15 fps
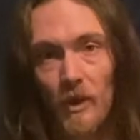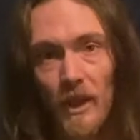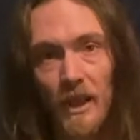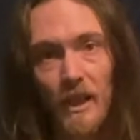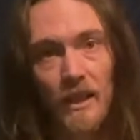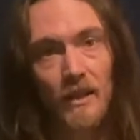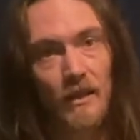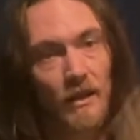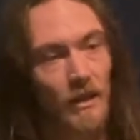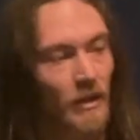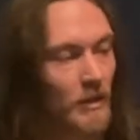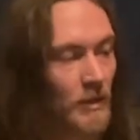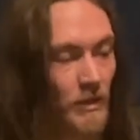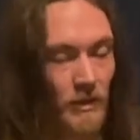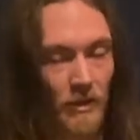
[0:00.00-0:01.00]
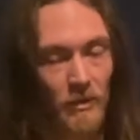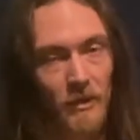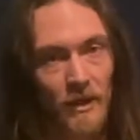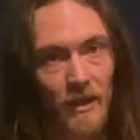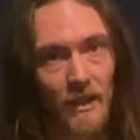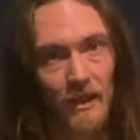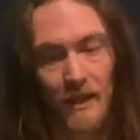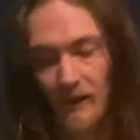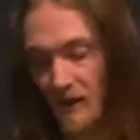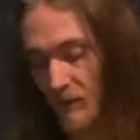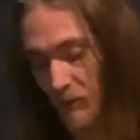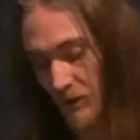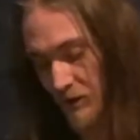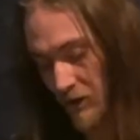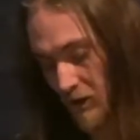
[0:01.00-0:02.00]
hand, you do with the other.
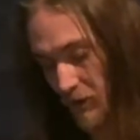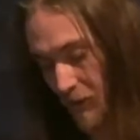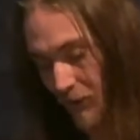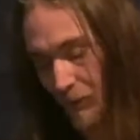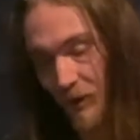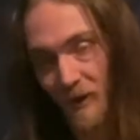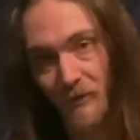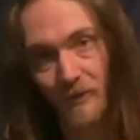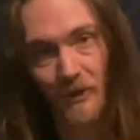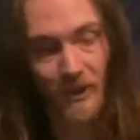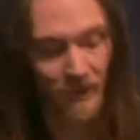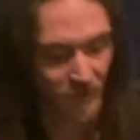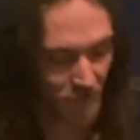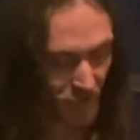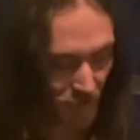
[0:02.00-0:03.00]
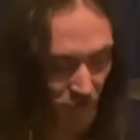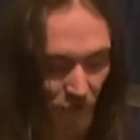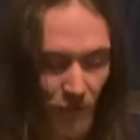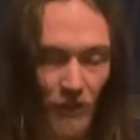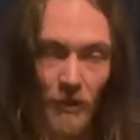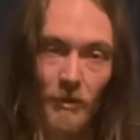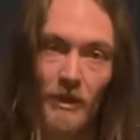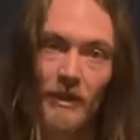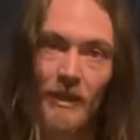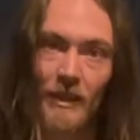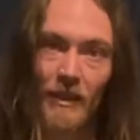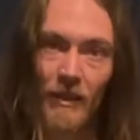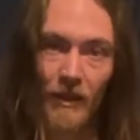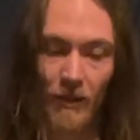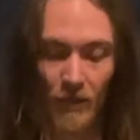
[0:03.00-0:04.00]
What you do with one foot, you do with the
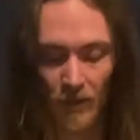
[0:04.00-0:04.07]
other.